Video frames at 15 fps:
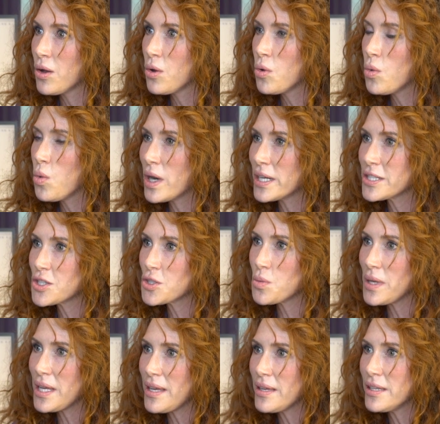once
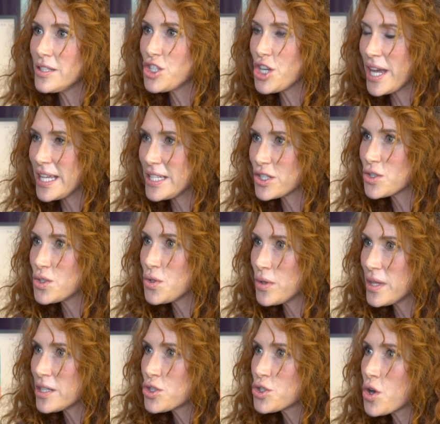we changed to
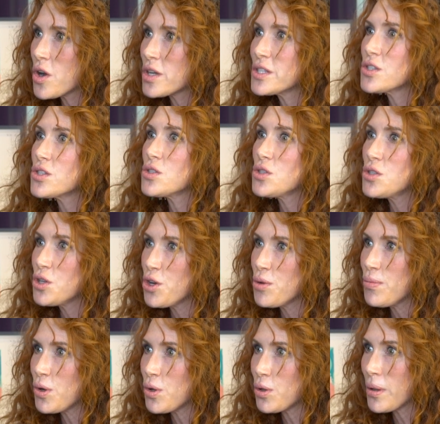the
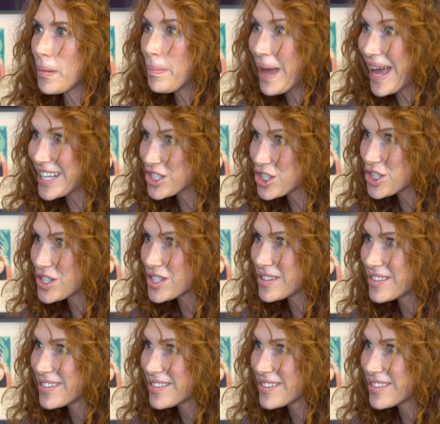transdermal patch.